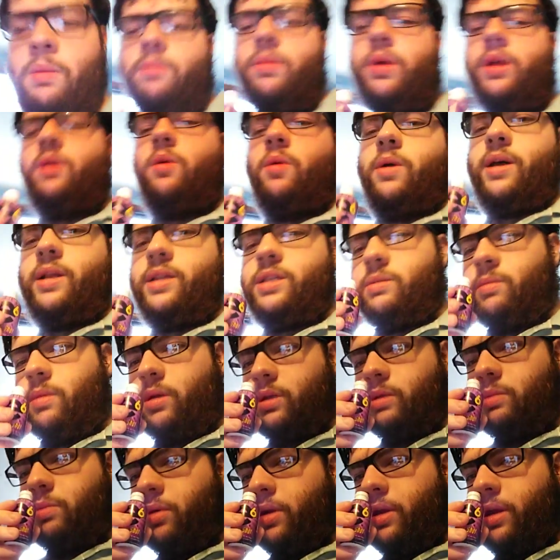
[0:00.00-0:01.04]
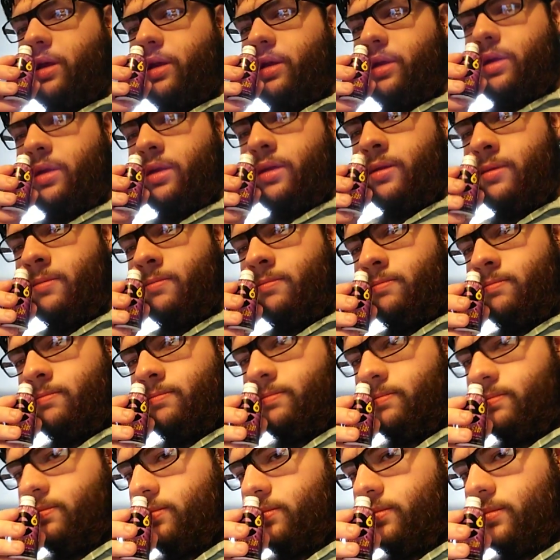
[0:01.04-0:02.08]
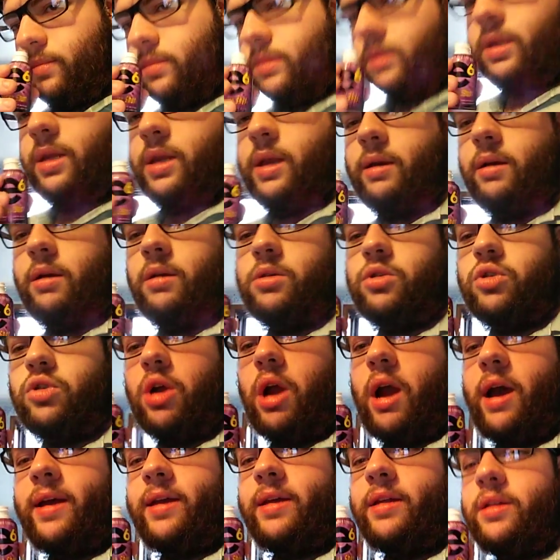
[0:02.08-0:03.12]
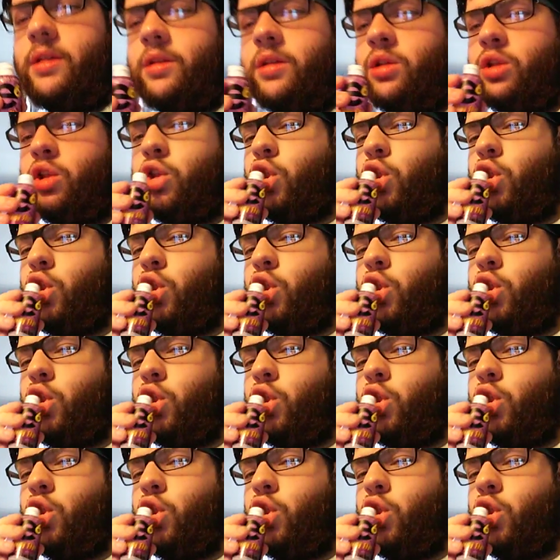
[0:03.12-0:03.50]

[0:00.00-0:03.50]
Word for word: but anyway, it smells pretty good. And I'm gonna try it.